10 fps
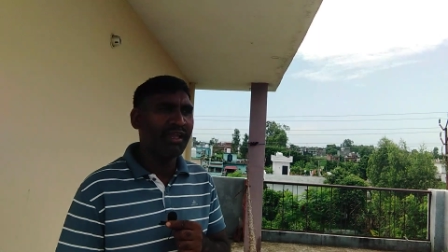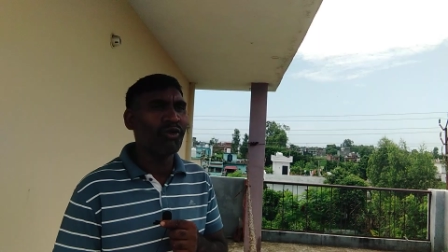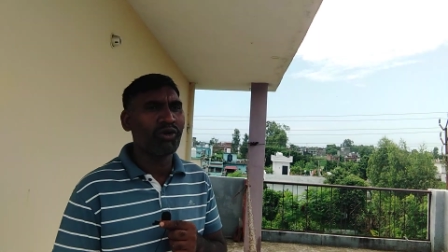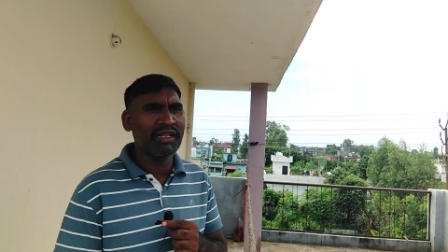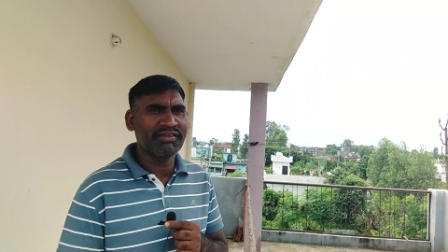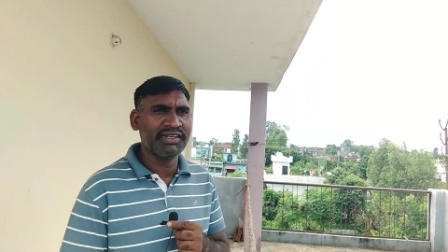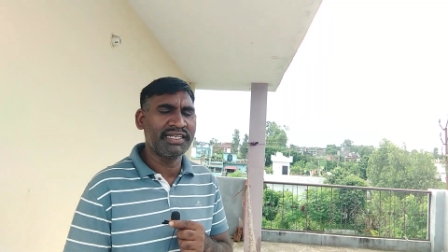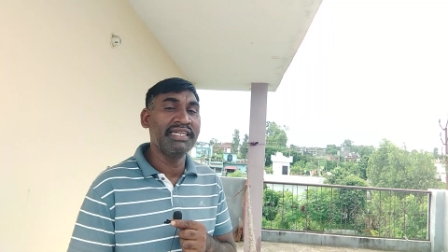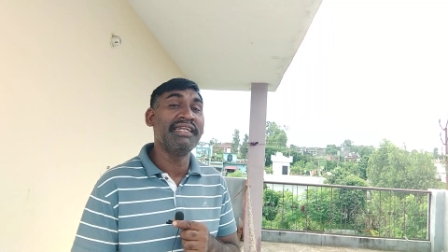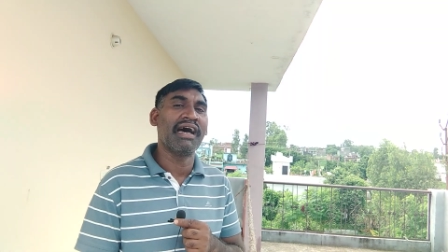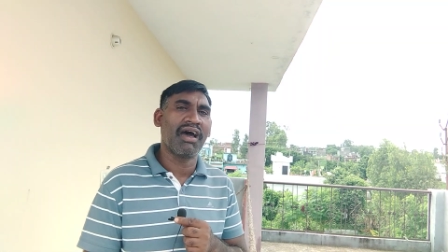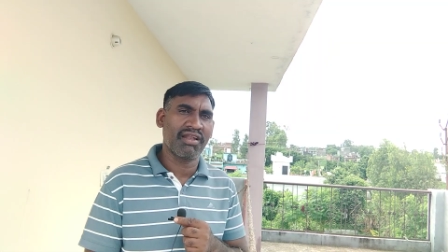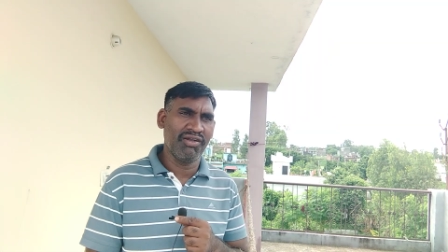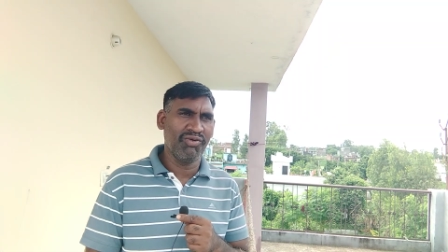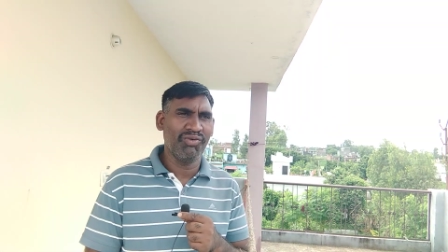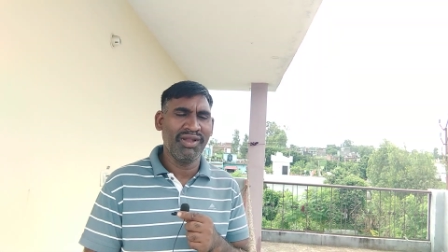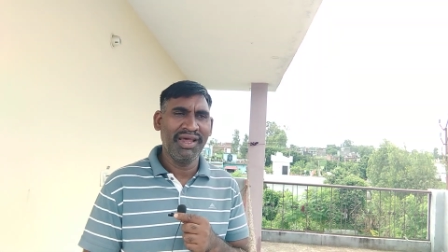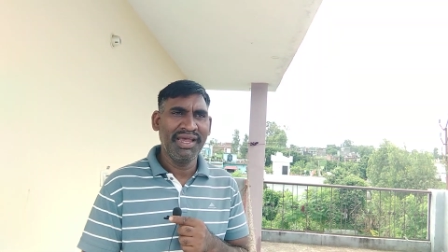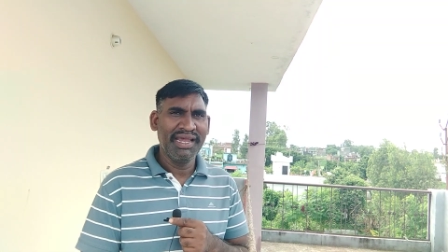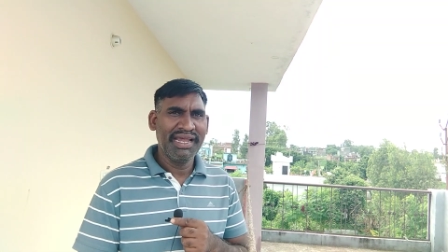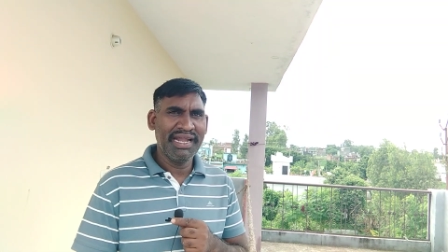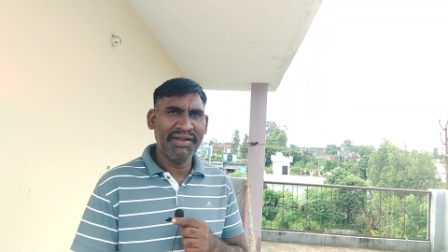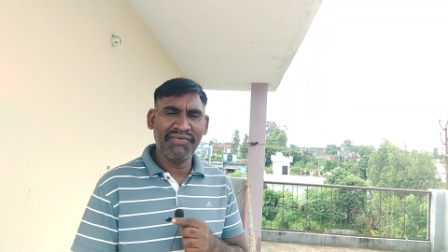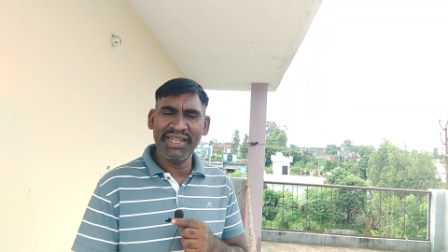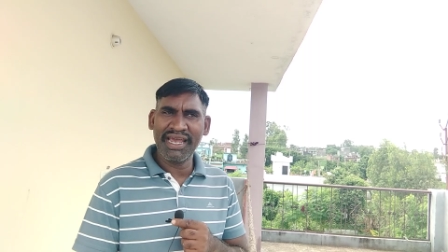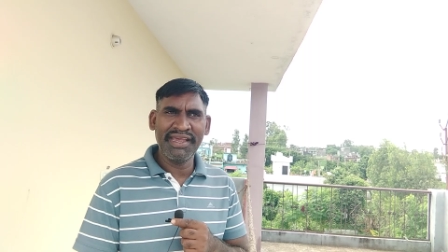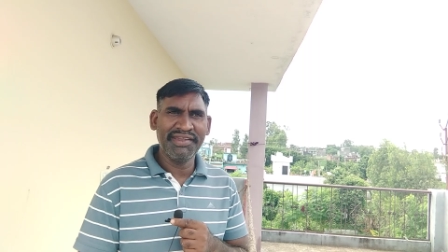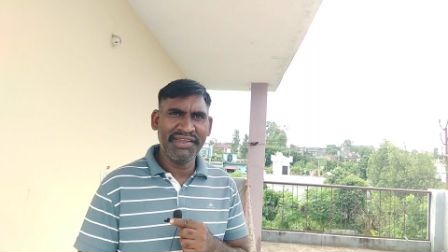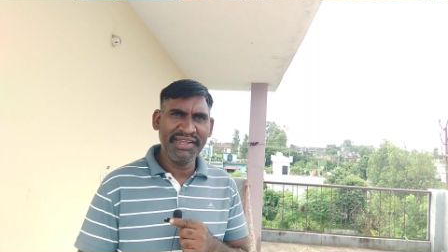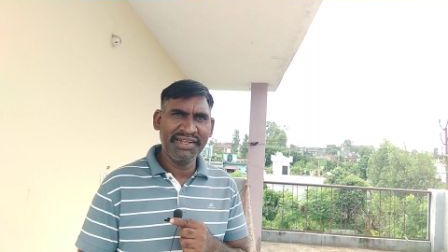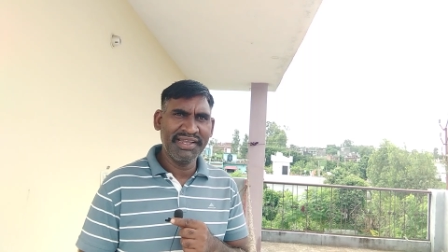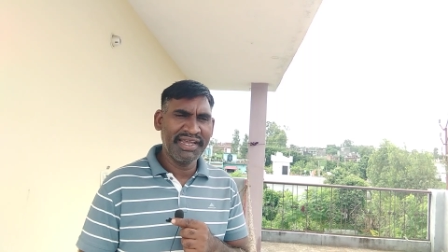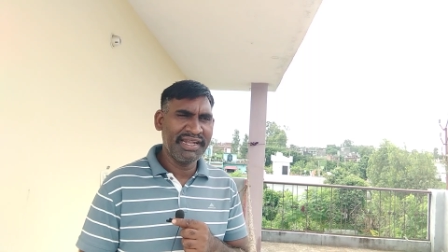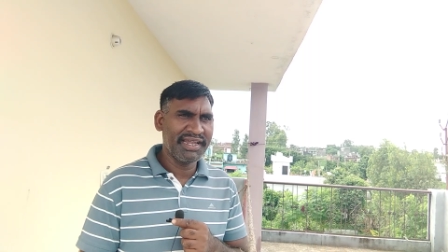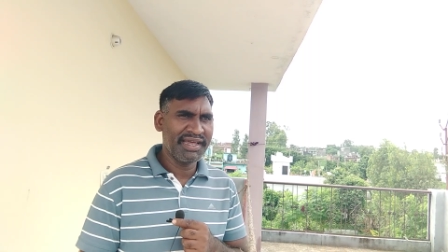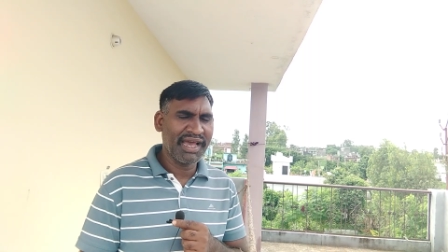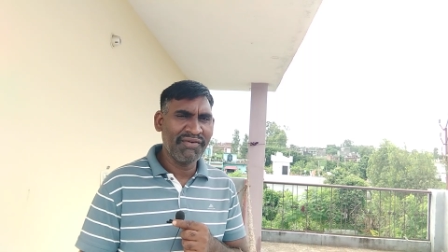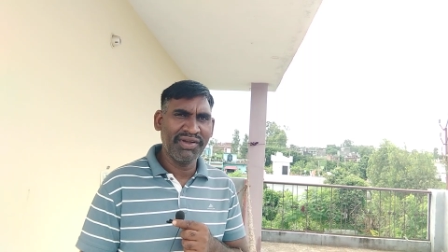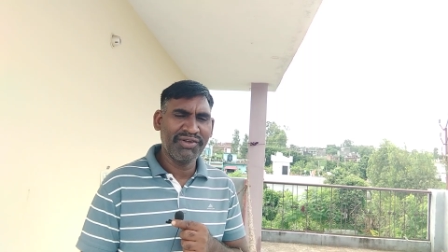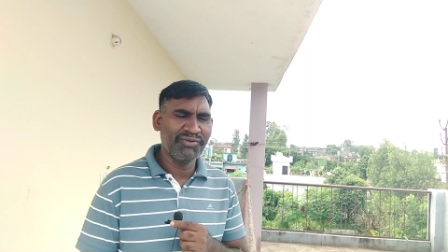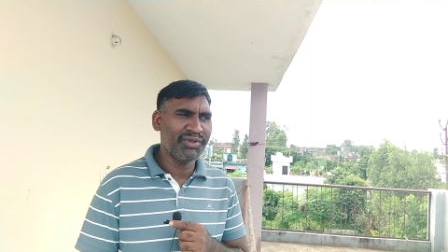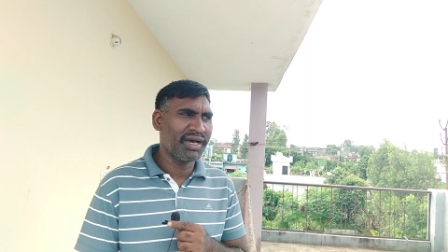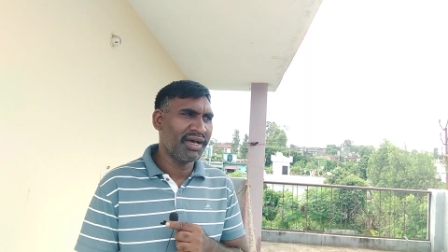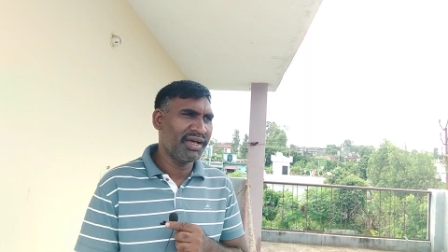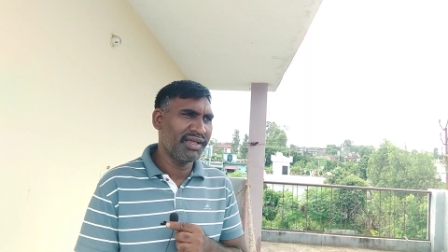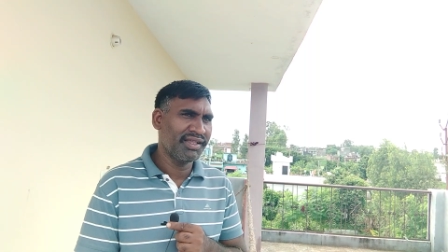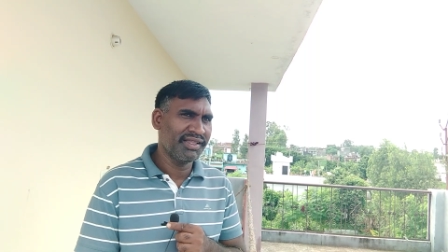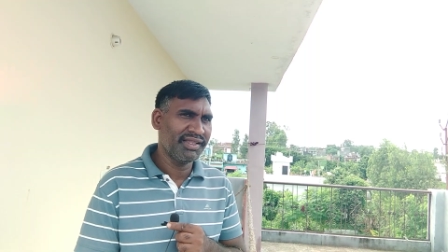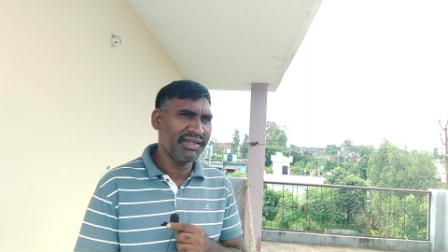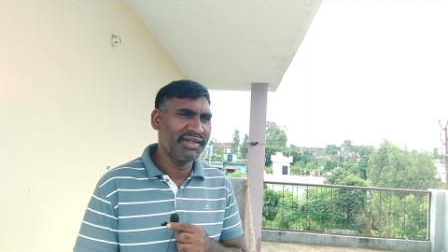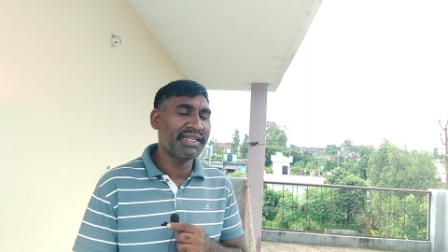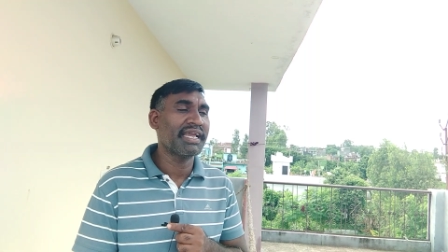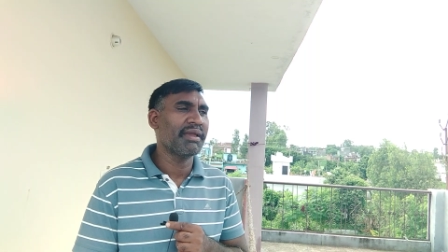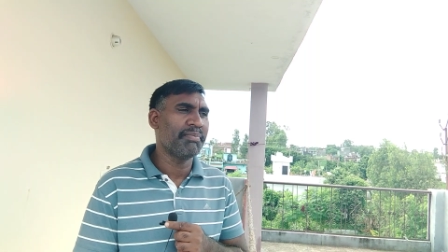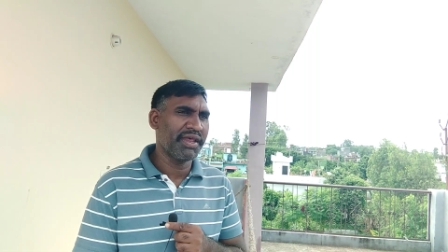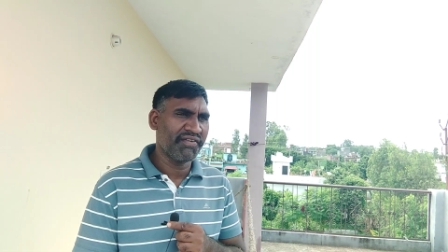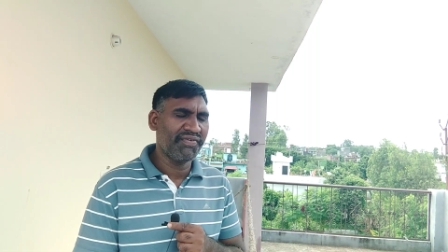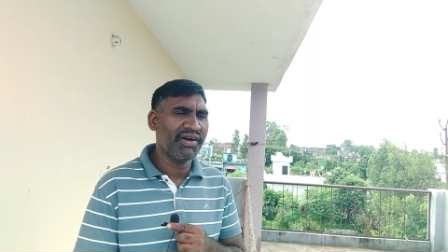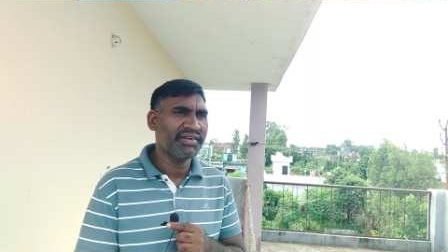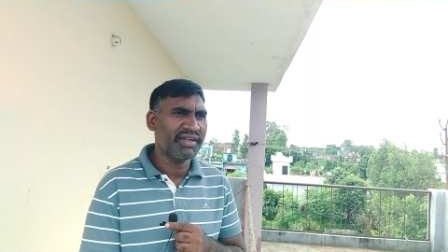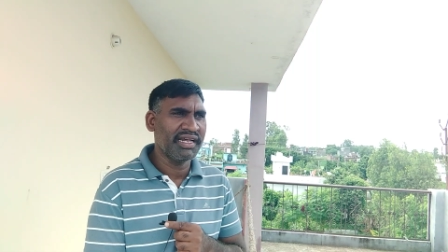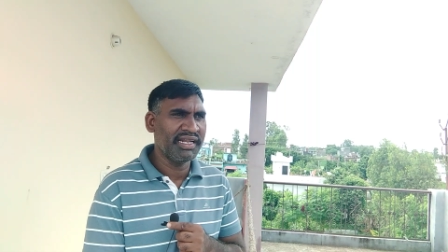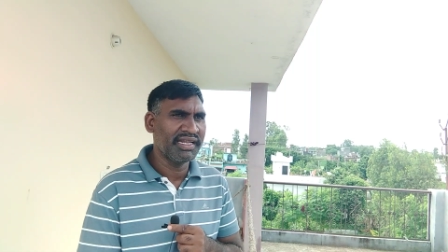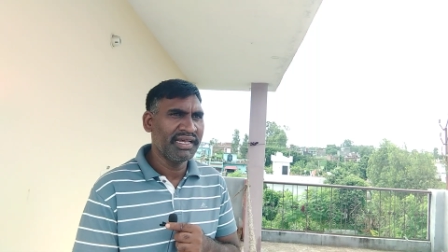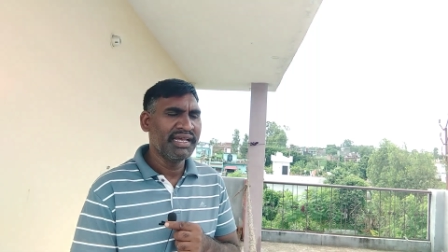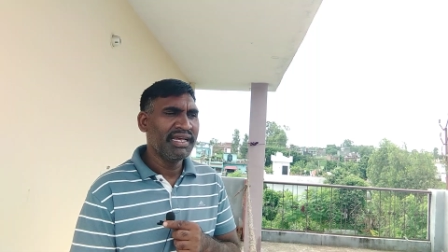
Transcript: local city Narnaul and when I read and I went to the um, take a breakfast and